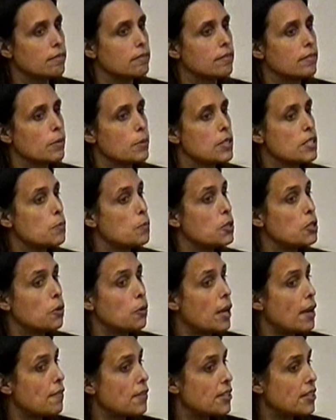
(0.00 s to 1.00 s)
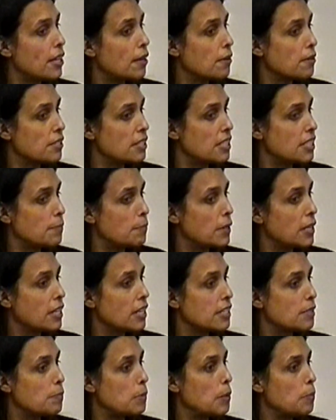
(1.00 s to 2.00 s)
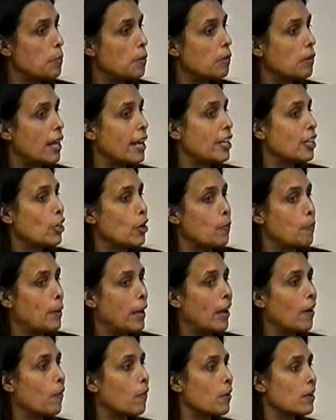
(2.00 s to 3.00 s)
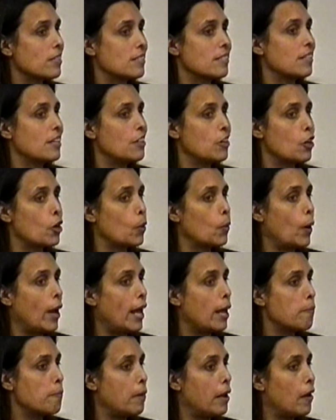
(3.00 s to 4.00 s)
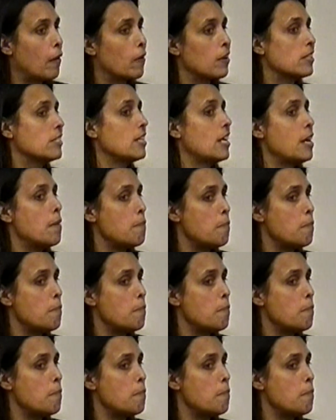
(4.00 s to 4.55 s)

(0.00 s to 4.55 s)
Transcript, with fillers: The reason we don't have 1,000 is because people like your parents and your grandparents